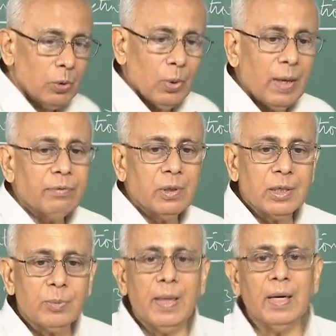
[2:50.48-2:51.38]
you have to
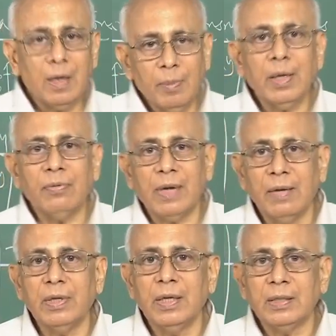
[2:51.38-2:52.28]
display a little bit of
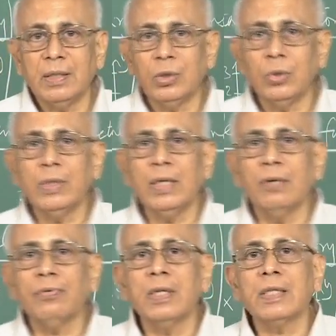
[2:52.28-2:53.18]
cleverness in choosing
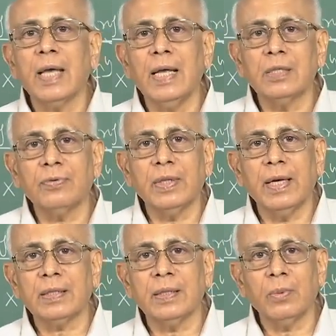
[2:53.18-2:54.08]
different scales for the
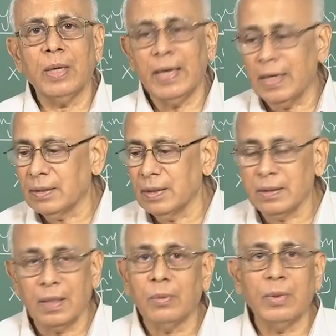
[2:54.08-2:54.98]
x and y
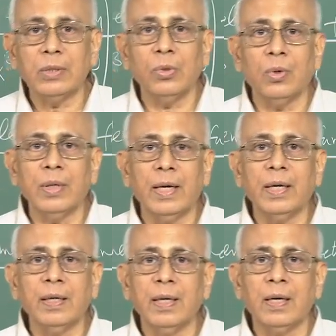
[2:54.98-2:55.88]
axes, otherwise you do not
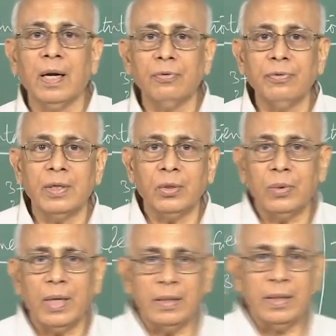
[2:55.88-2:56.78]
get any graph that you
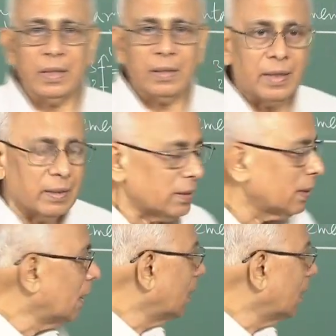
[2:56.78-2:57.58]
can recognize.